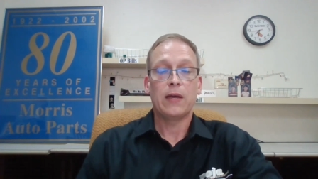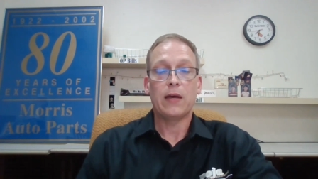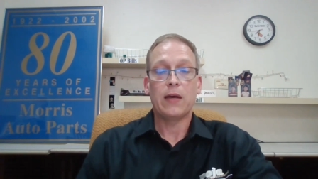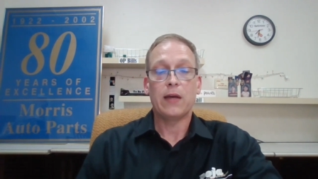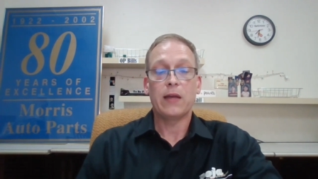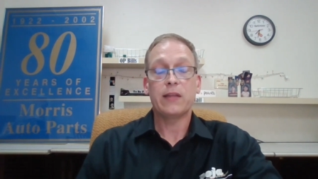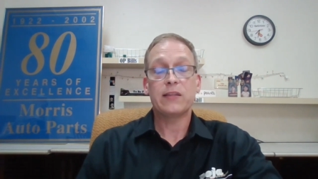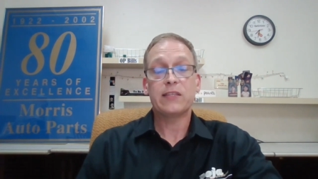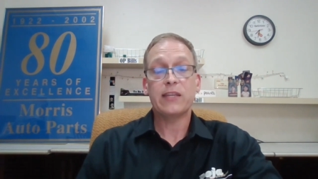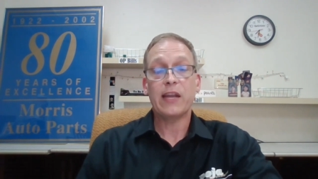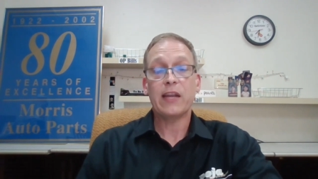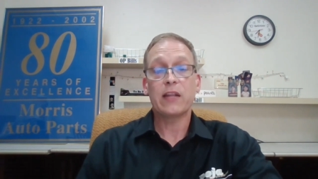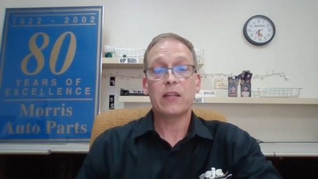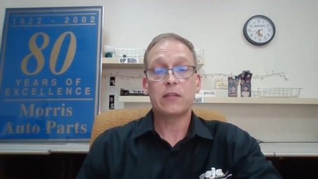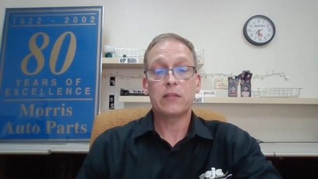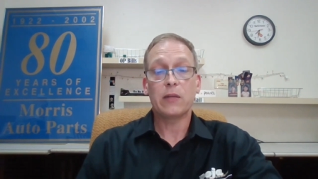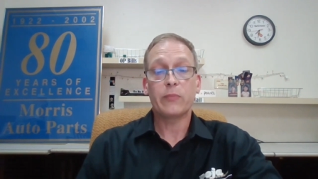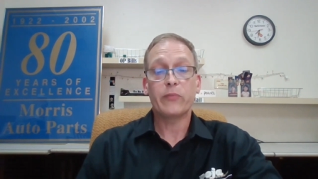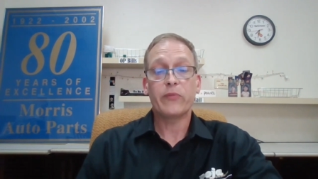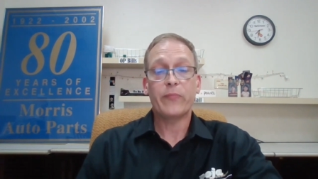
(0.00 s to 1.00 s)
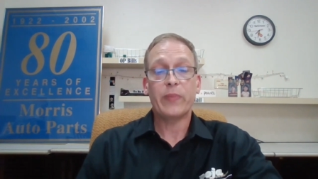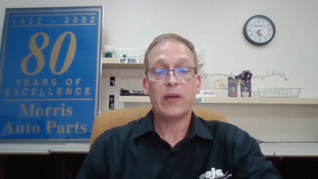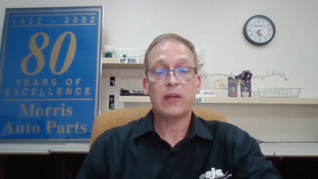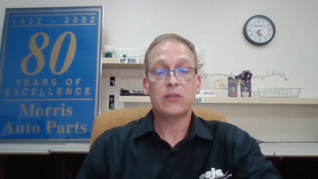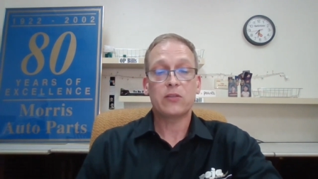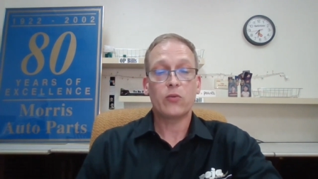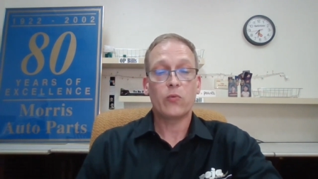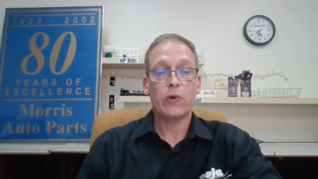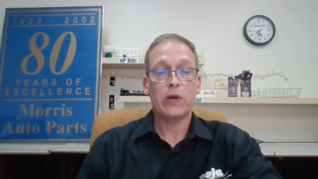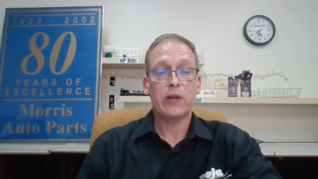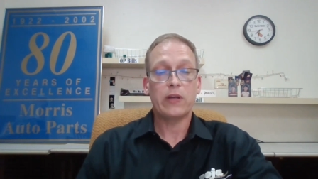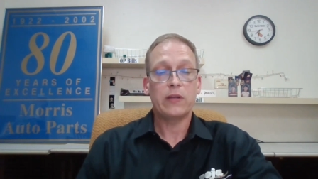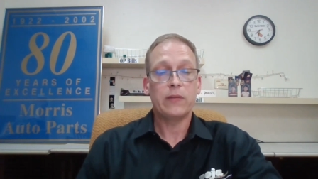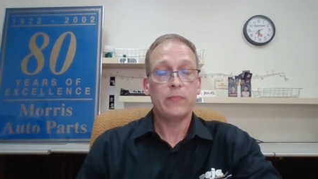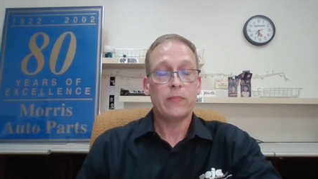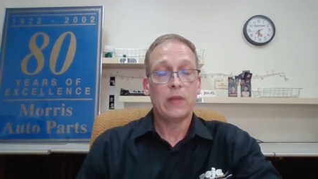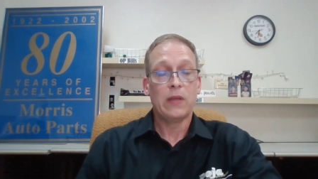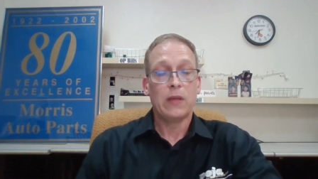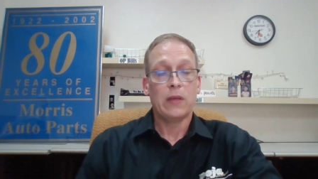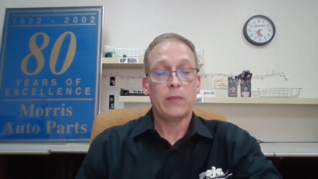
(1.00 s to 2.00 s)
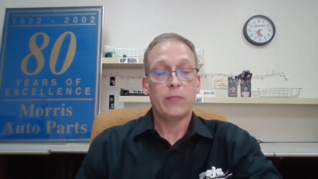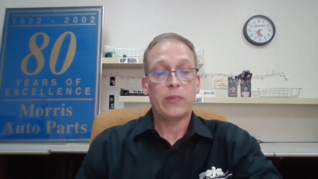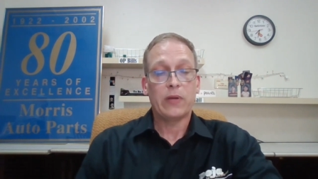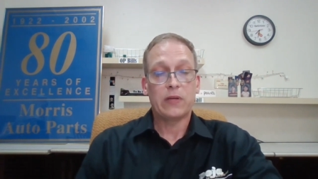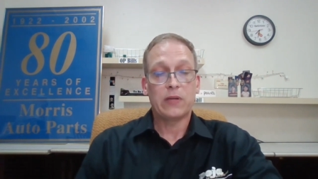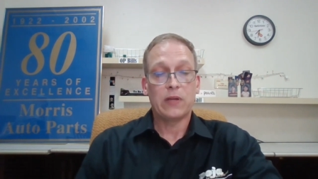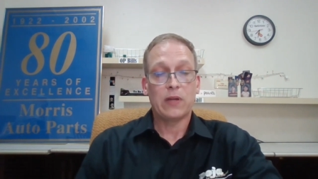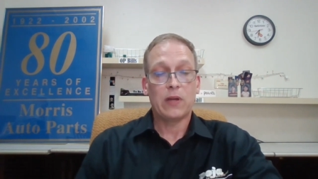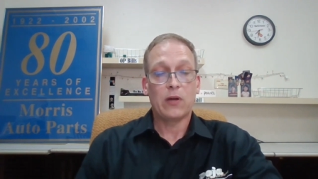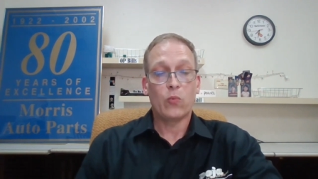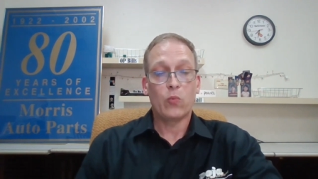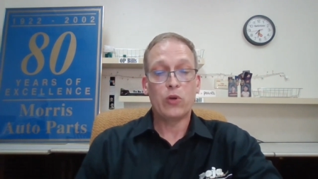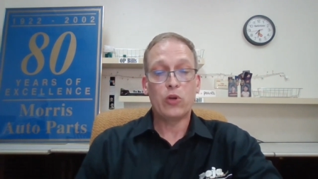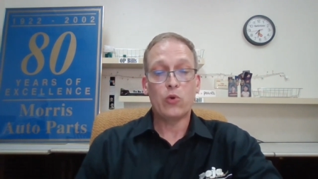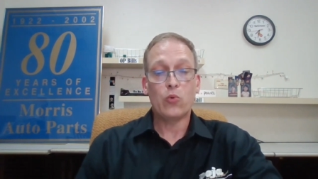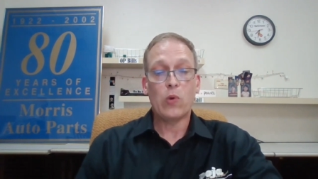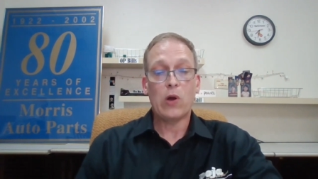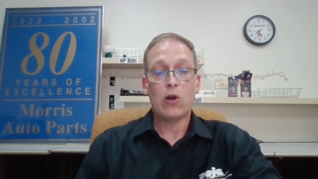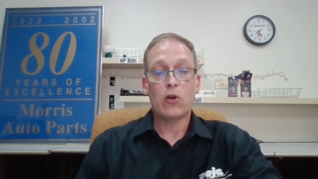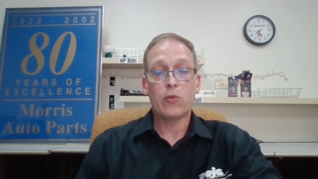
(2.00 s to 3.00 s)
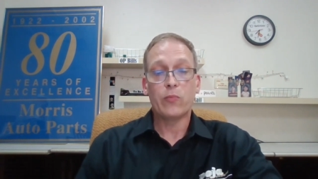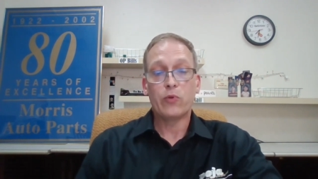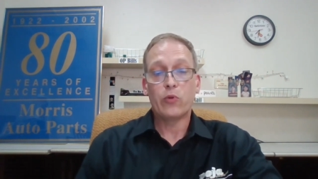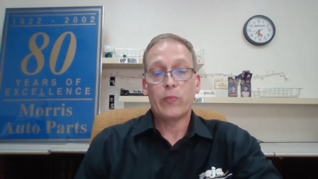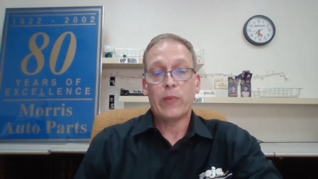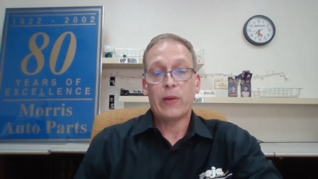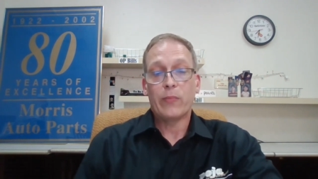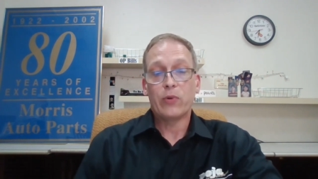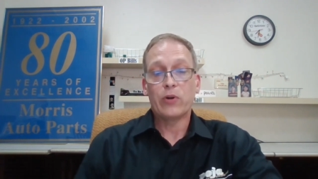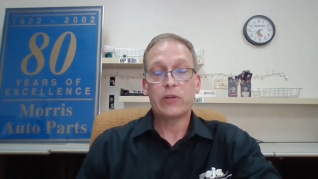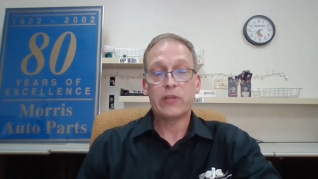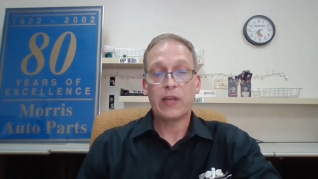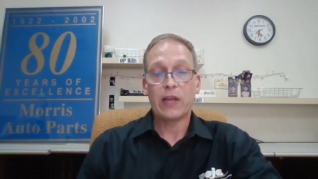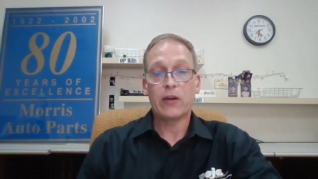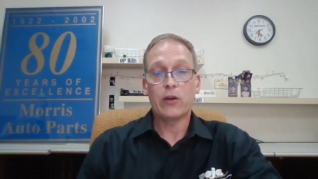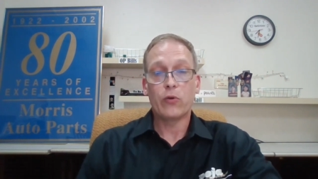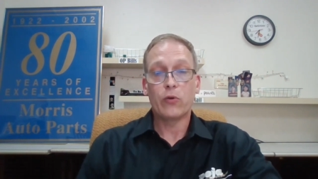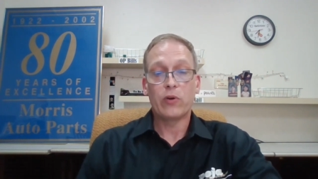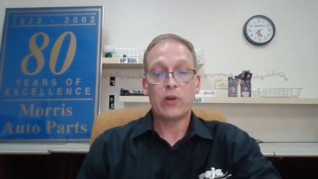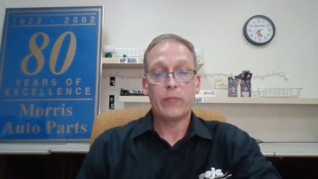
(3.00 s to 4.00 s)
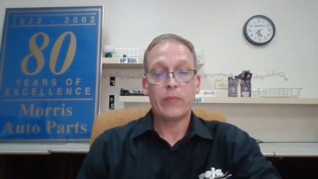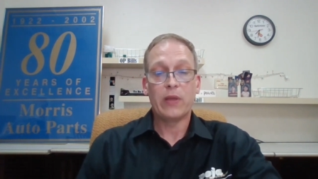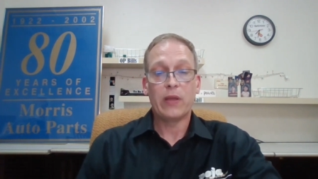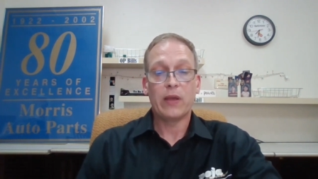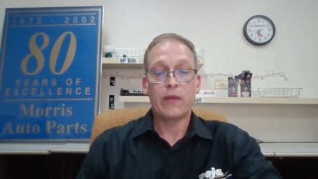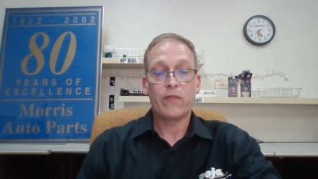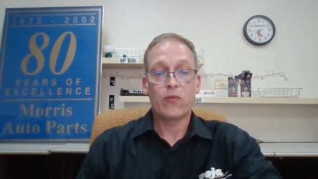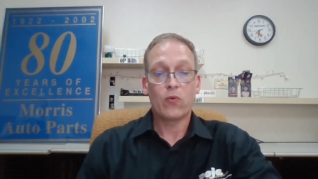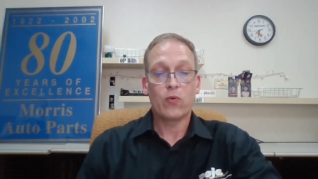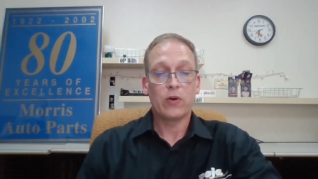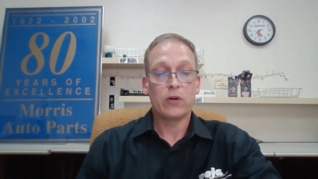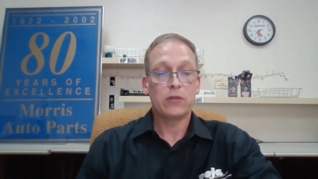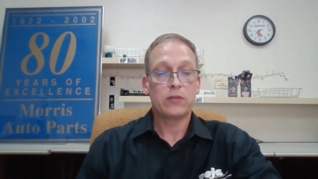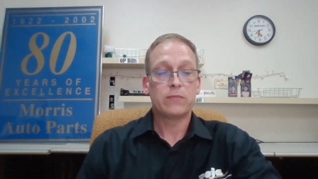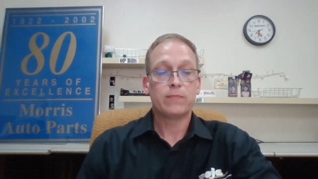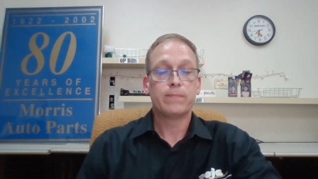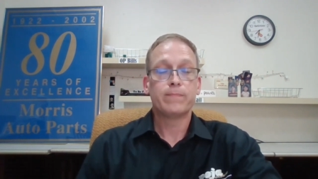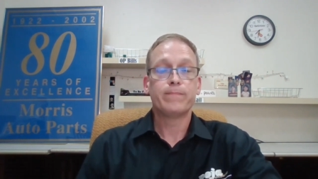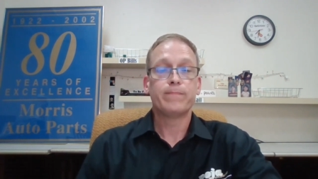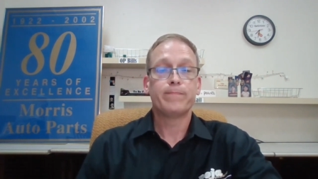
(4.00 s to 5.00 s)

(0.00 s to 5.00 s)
uh, and sadly some have passed away. But uh, we do welcome new members and O W A, of course.